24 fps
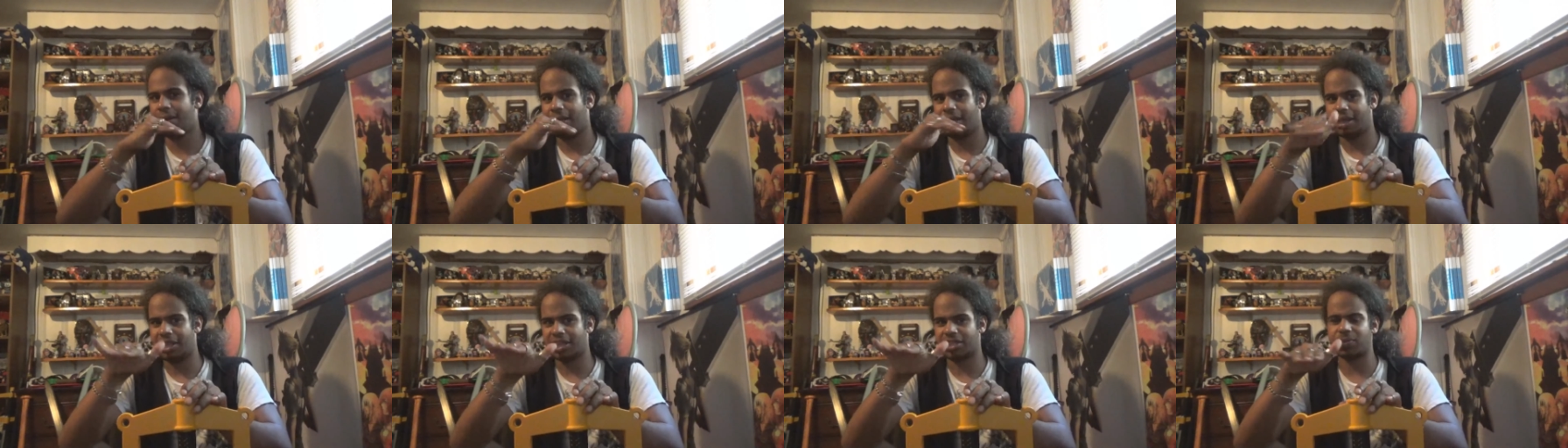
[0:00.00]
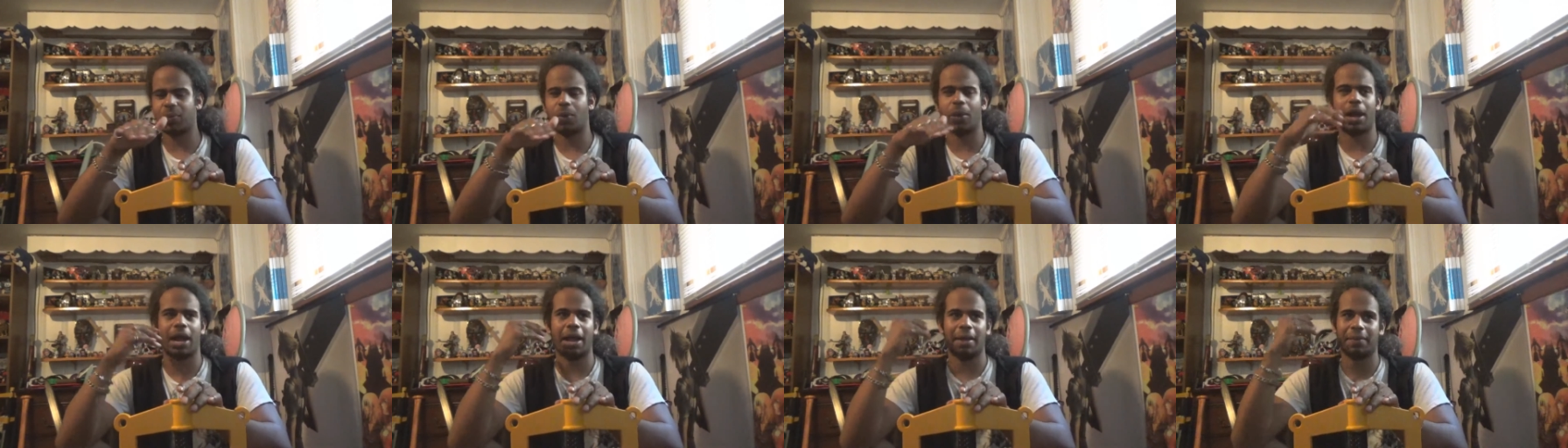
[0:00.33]
In
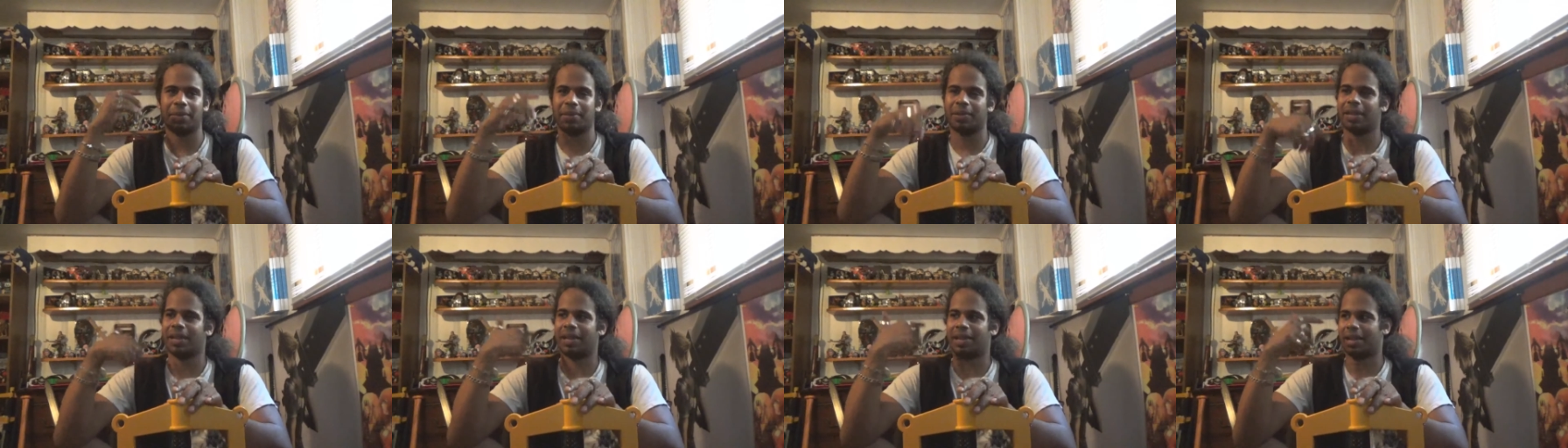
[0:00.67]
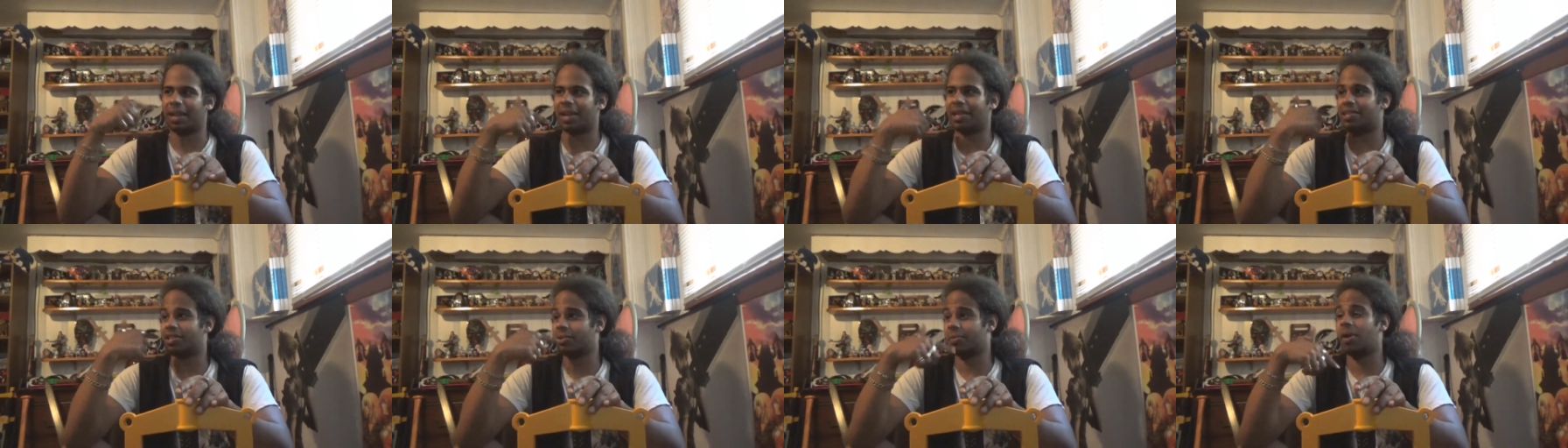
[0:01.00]
this one I
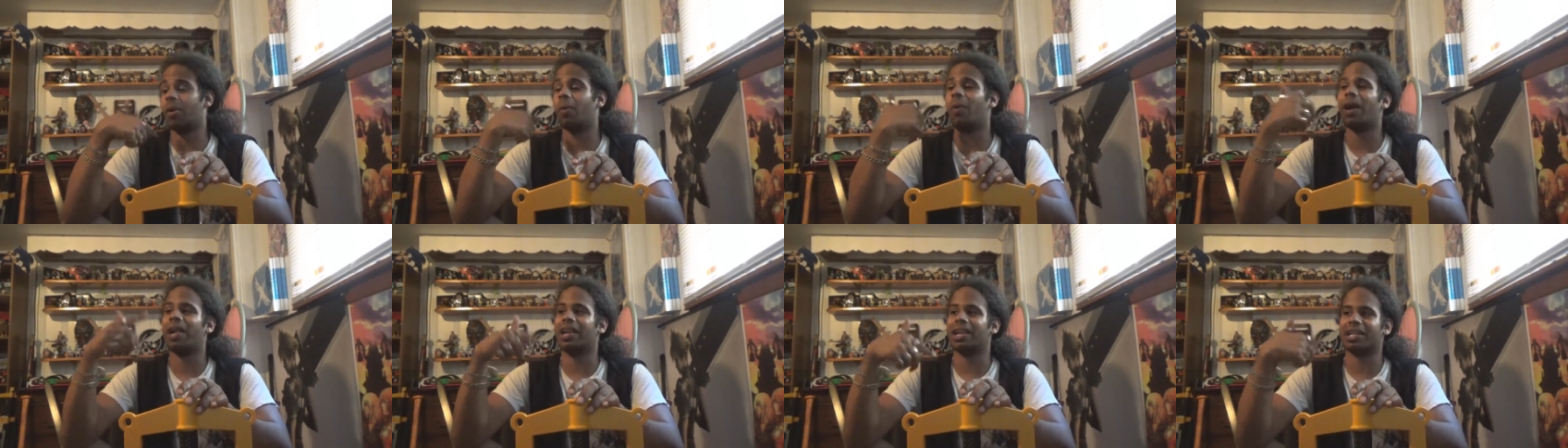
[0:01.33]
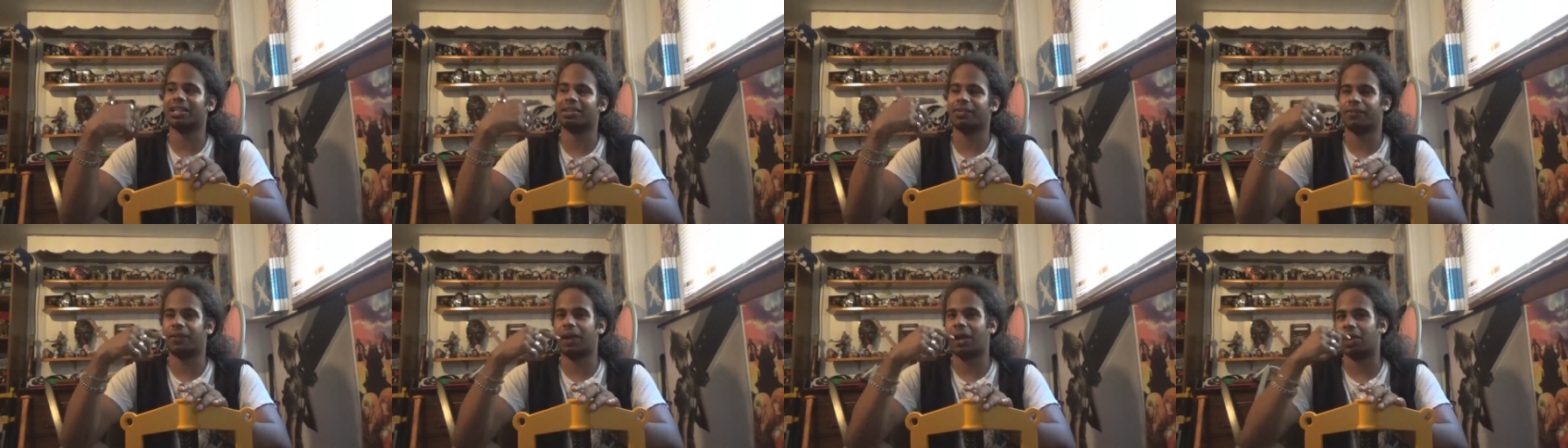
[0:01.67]
like it took me a while to
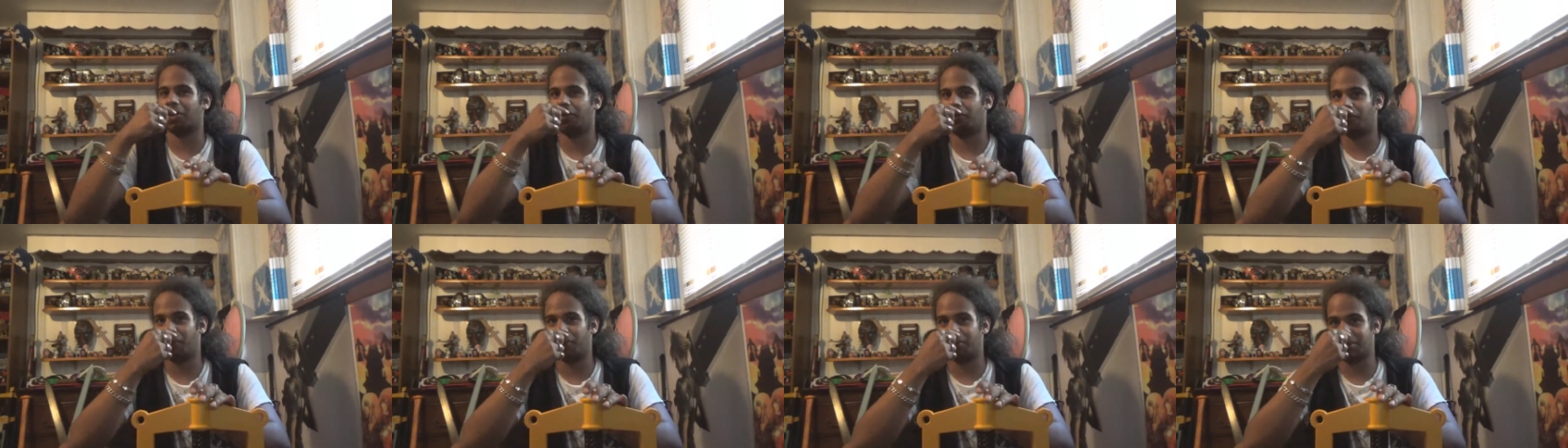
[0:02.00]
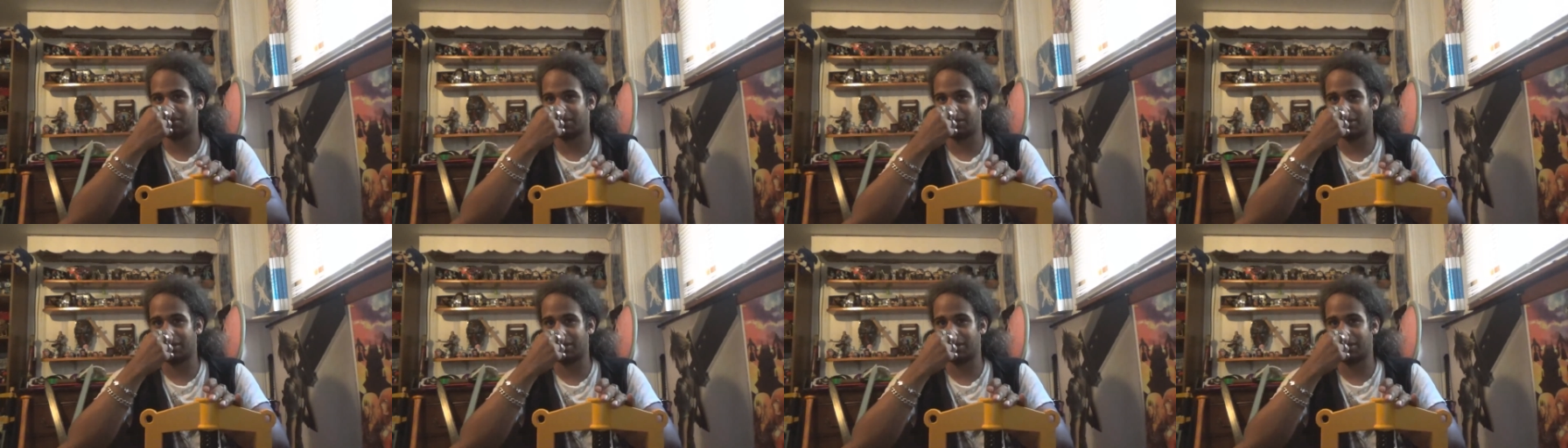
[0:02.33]
get the final form.